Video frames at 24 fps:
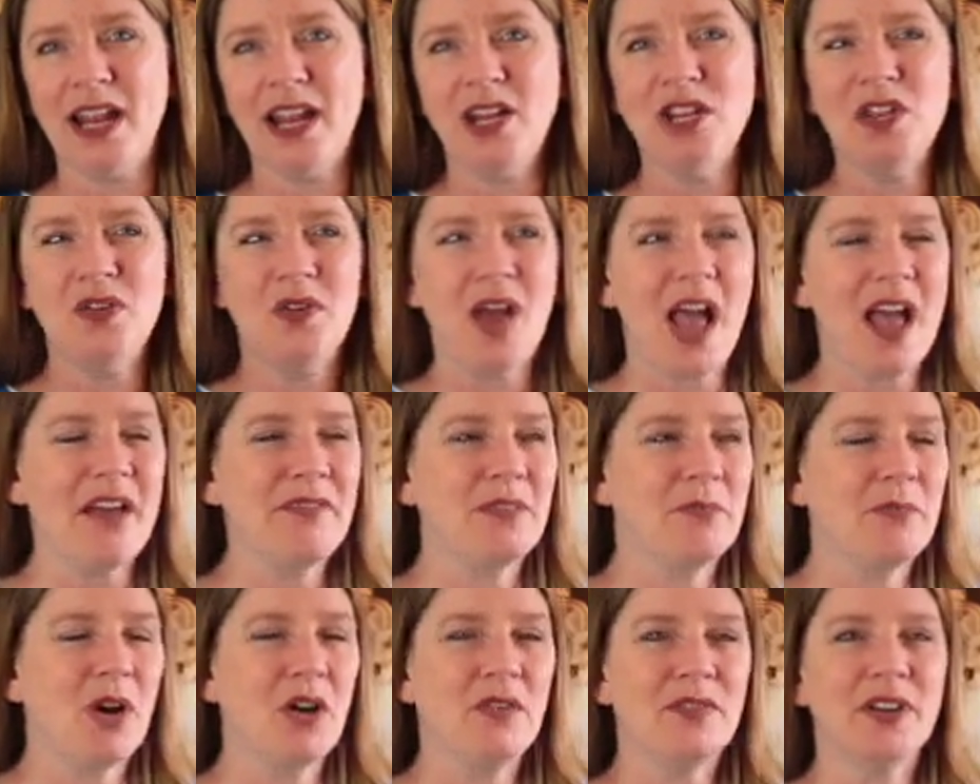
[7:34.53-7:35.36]
And you have
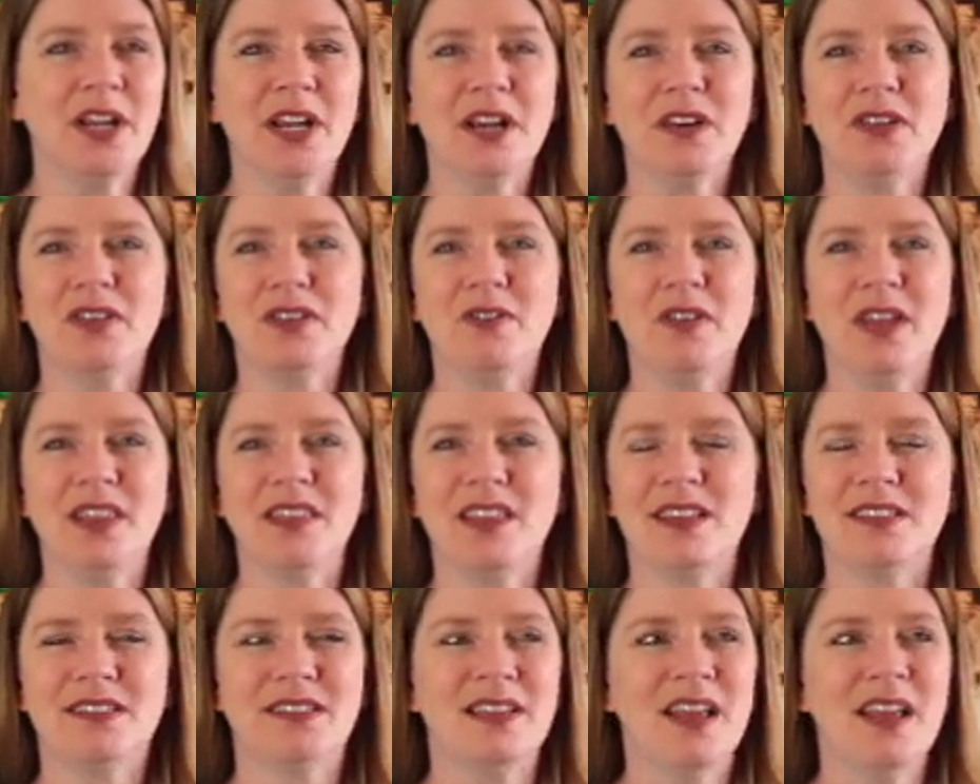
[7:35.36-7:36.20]
them over here doing
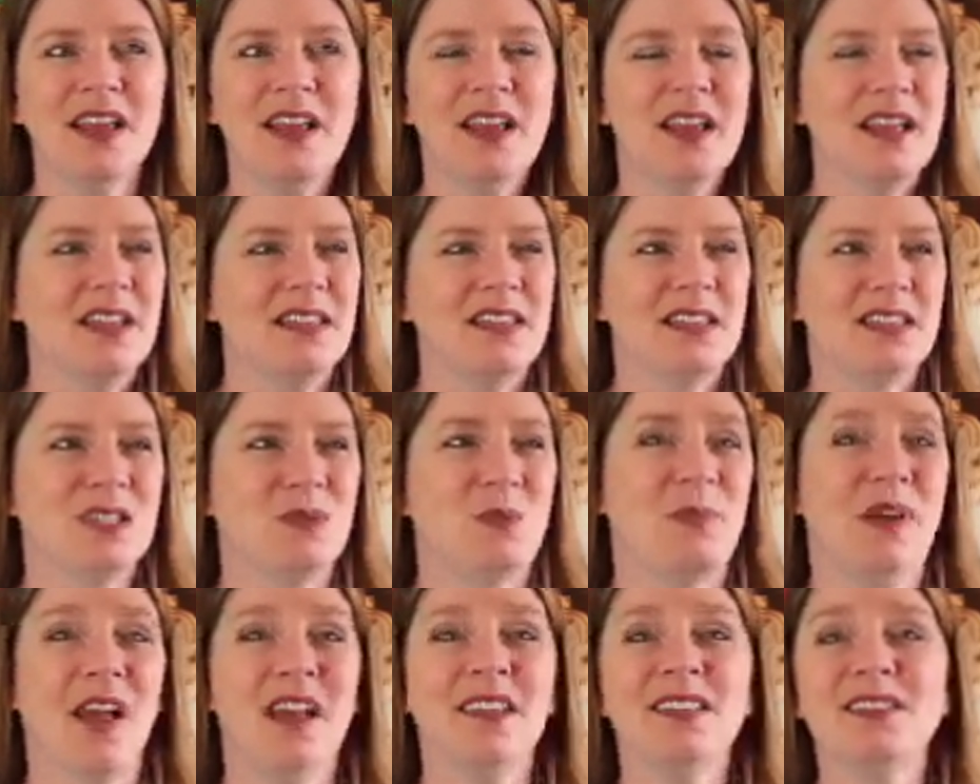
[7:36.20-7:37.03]
this
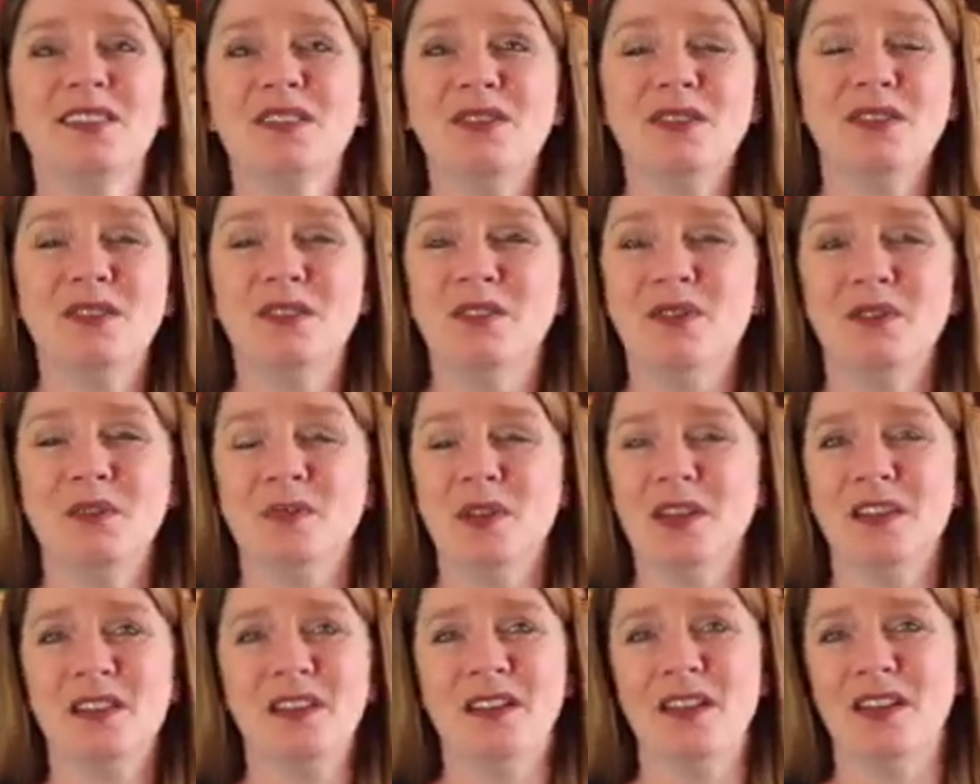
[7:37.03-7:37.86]
puzzle
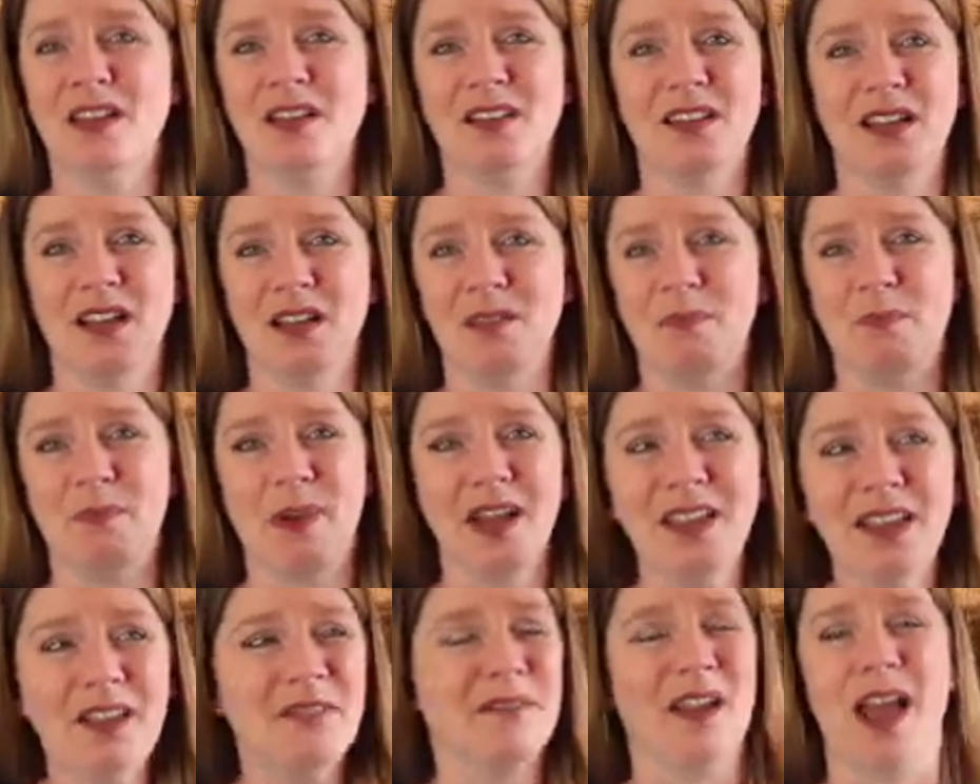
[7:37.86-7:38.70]
with a
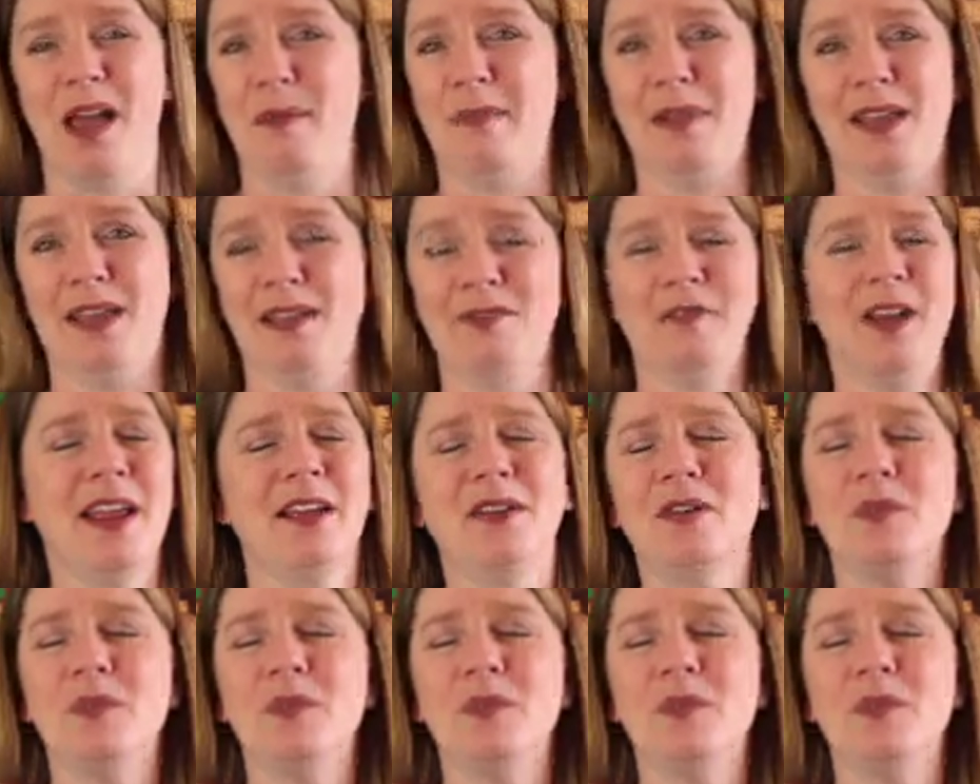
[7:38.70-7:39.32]
bunny rabbit, right?